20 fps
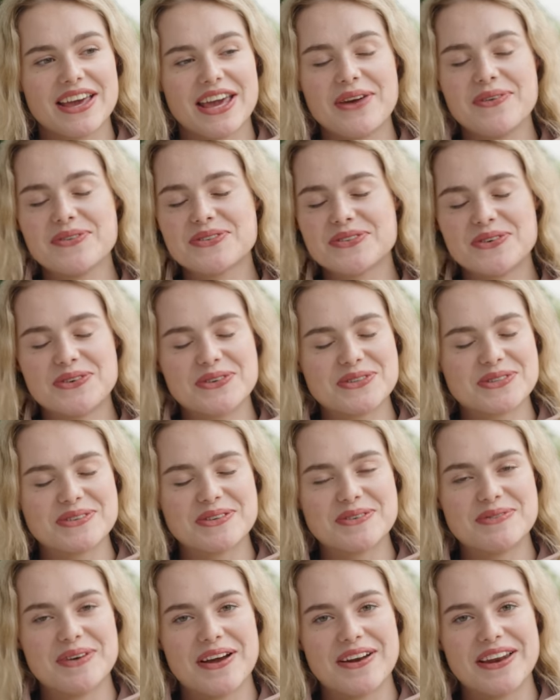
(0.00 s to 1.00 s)
He was an awesome
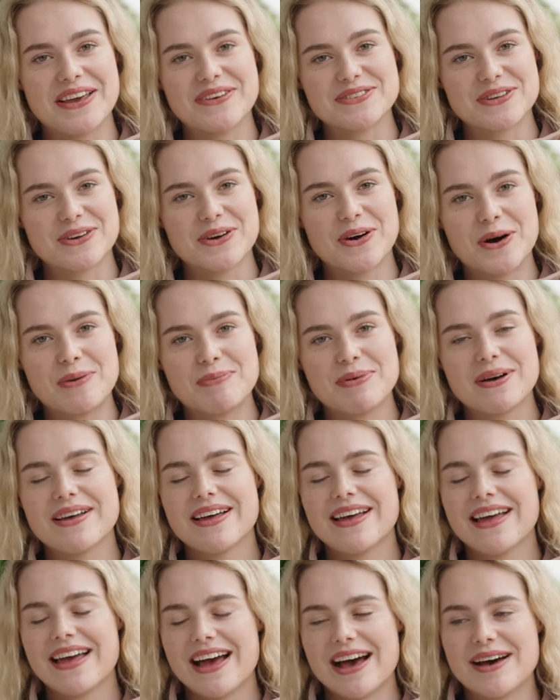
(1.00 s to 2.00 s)
little pony. He was a cob.
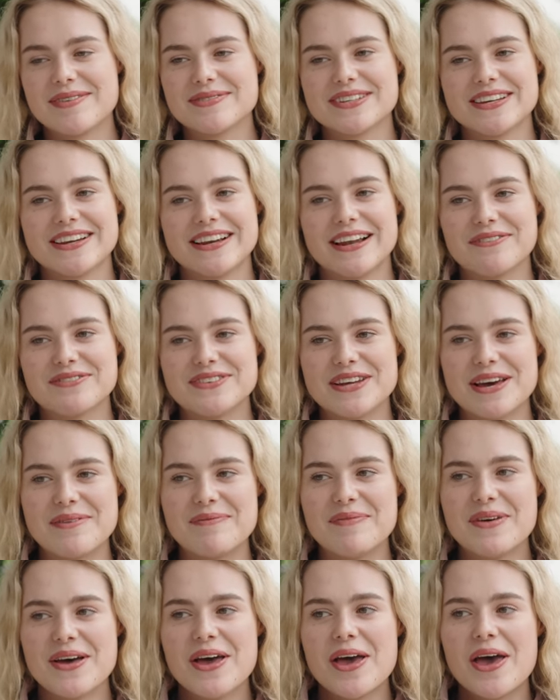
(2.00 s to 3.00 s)
Absolutely loved
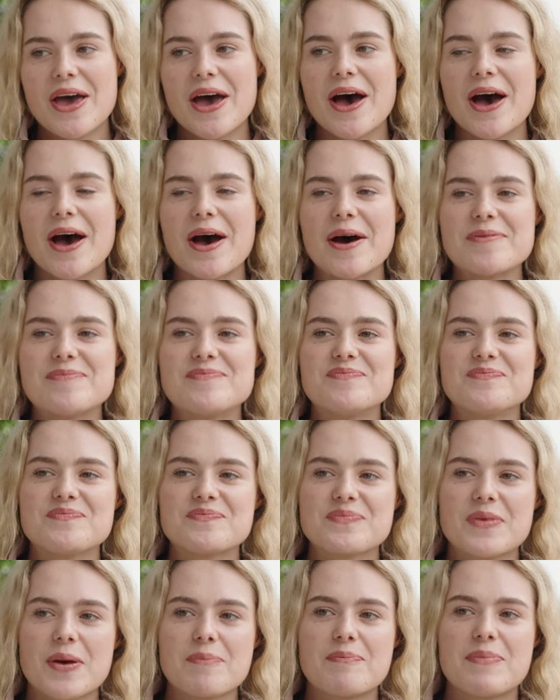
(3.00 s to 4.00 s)
him.
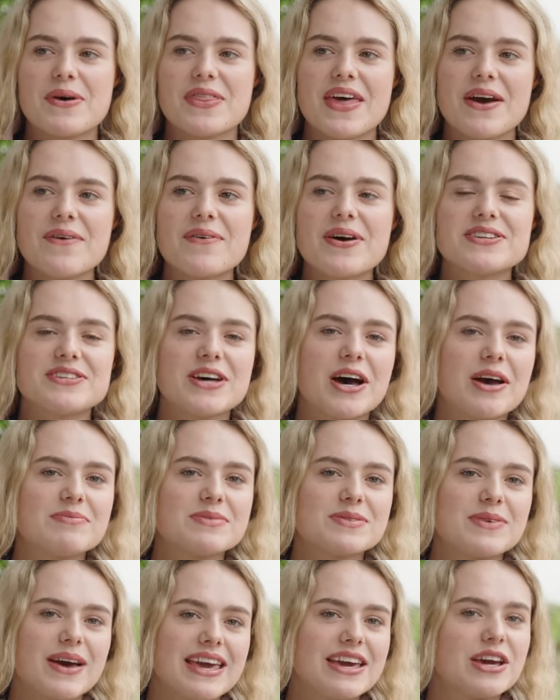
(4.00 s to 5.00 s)
But there were
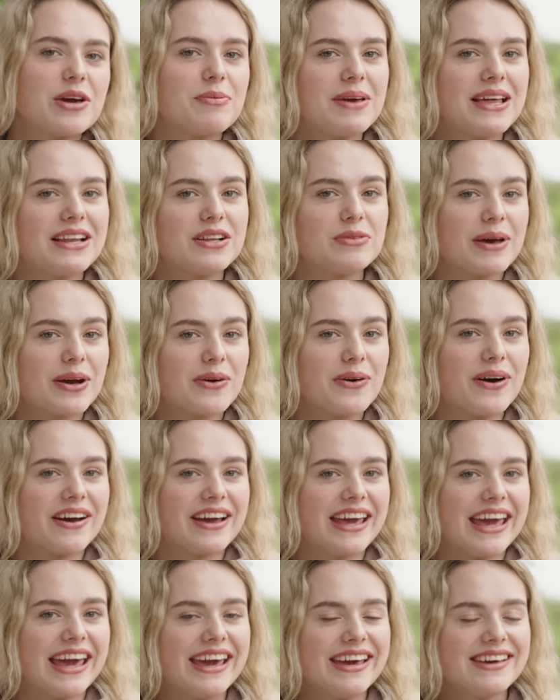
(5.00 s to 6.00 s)
times where he could be a little bit
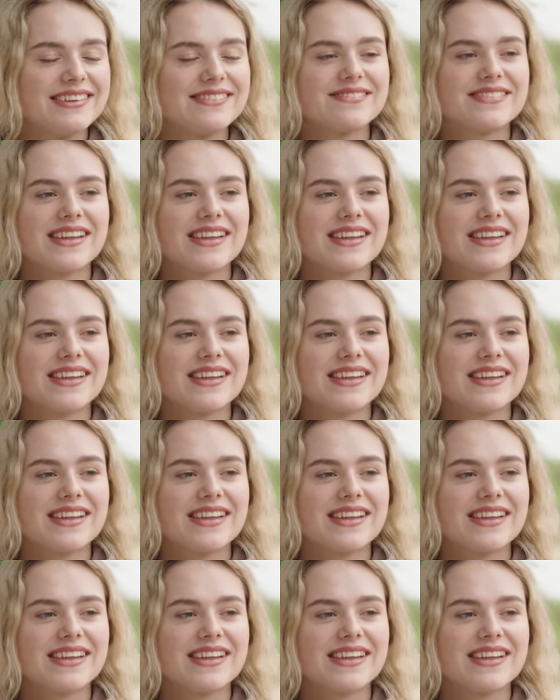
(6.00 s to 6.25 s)
quirky.